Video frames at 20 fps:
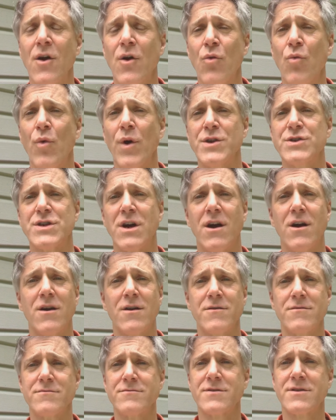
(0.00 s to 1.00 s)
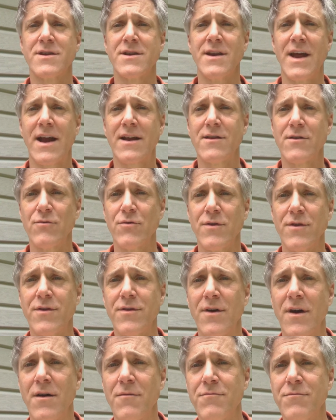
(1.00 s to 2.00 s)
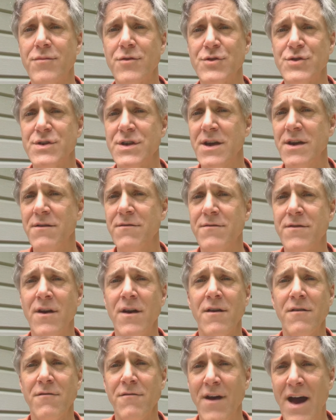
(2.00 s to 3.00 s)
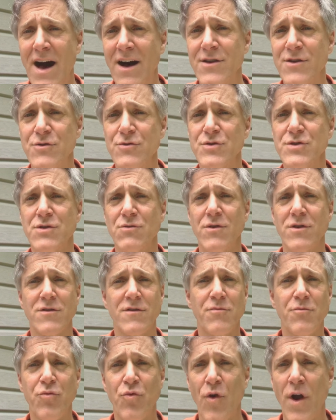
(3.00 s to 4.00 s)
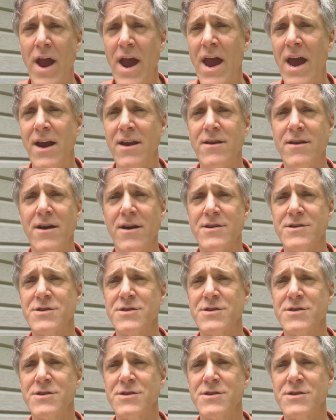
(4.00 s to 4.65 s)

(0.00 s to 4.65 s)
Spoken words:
which are connected with perceived values, whether it's brand,